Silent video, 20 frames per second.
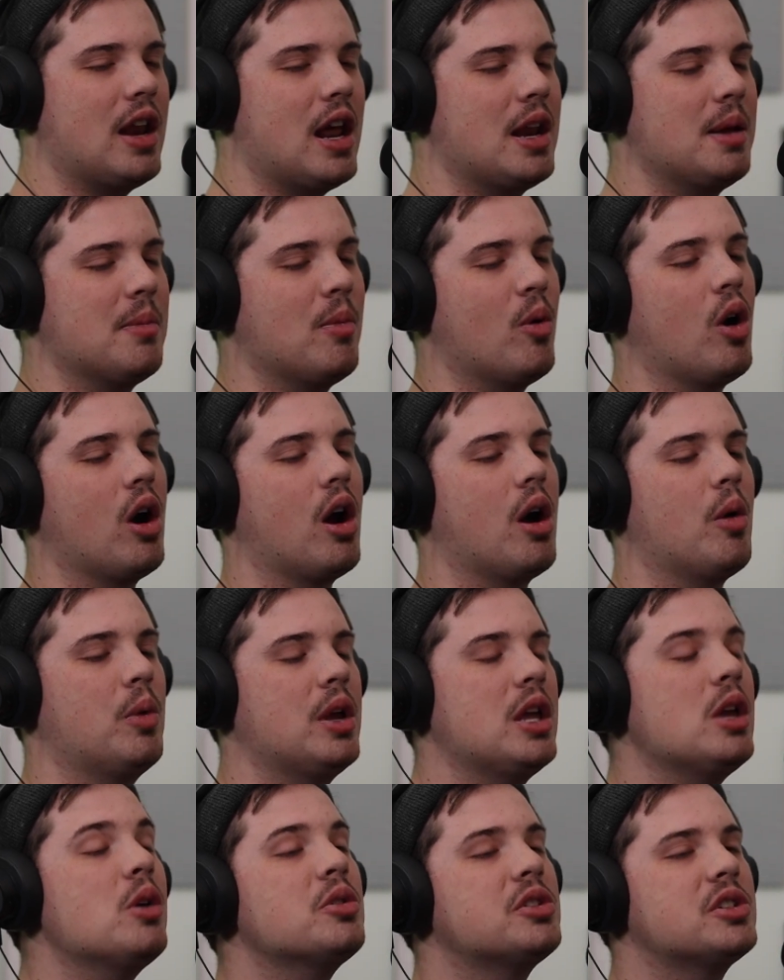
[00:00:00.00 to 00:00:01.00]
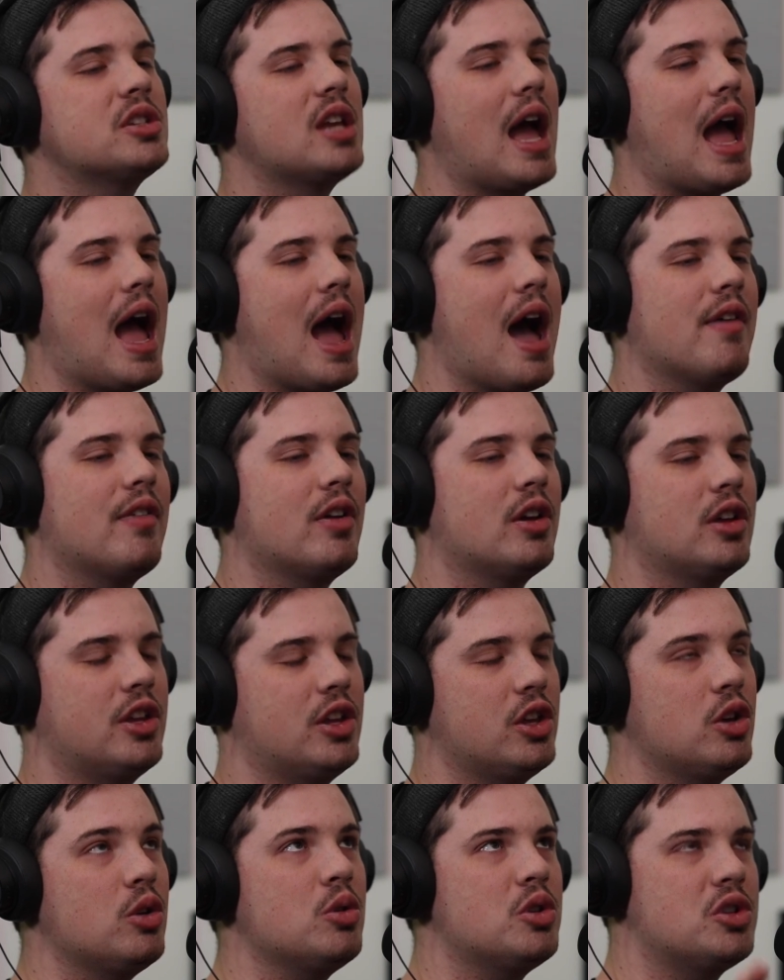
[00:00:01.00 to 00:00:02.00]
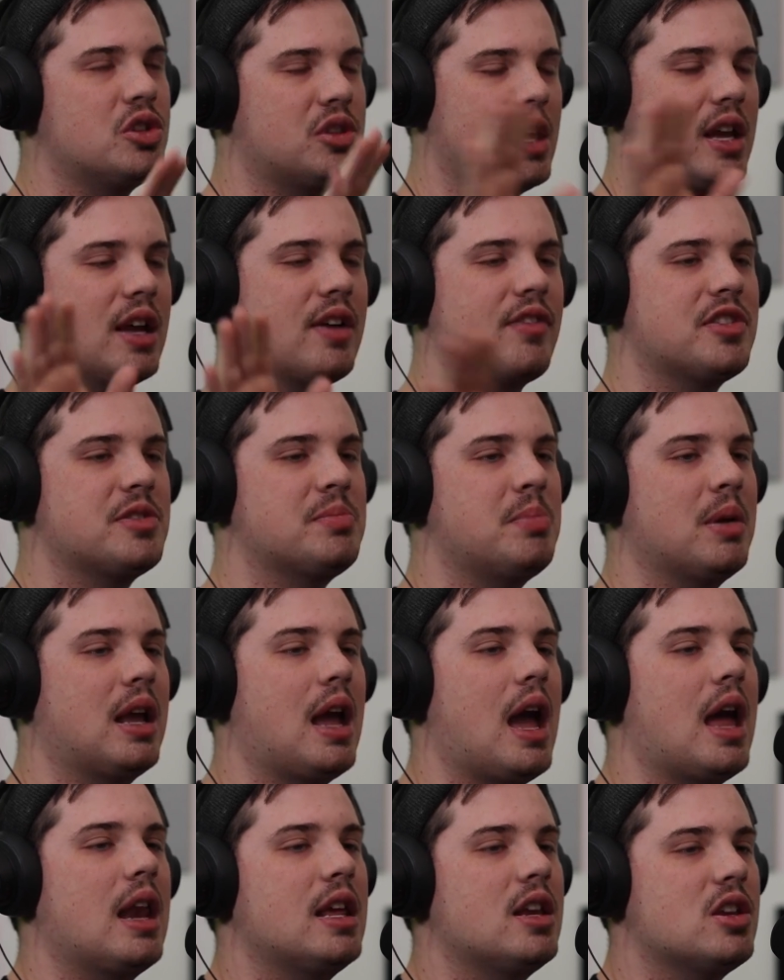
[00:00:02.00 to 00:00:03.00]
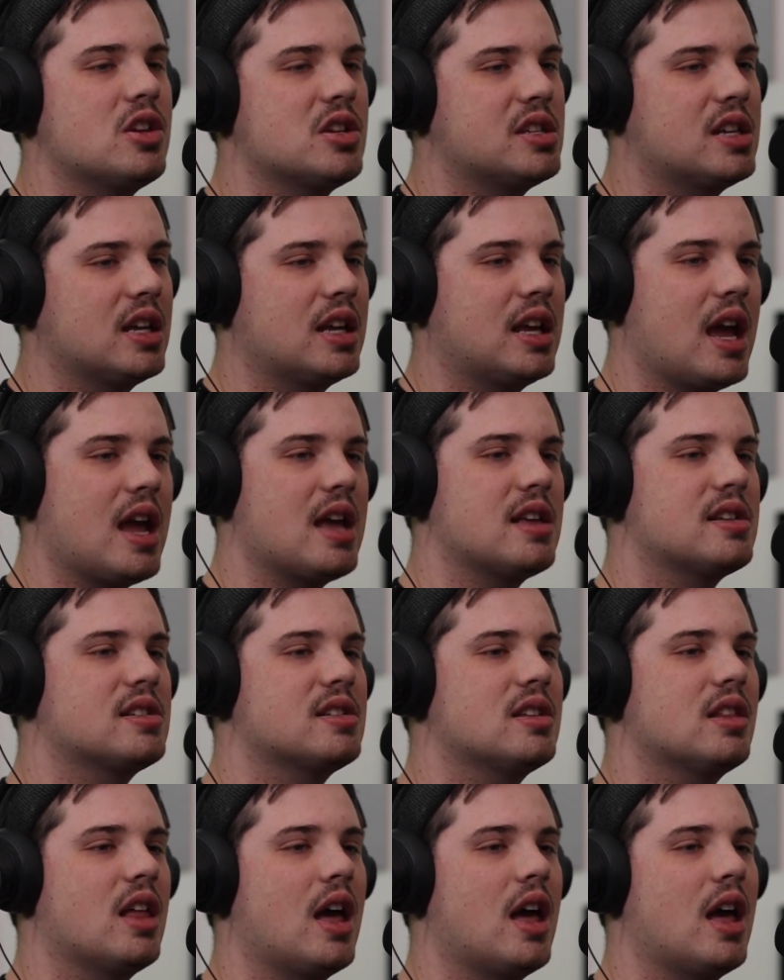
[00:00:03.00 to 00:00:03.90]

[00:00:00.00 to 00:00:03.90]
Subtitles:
have it anymore. We used to have a huge thing of spaghetti just in case,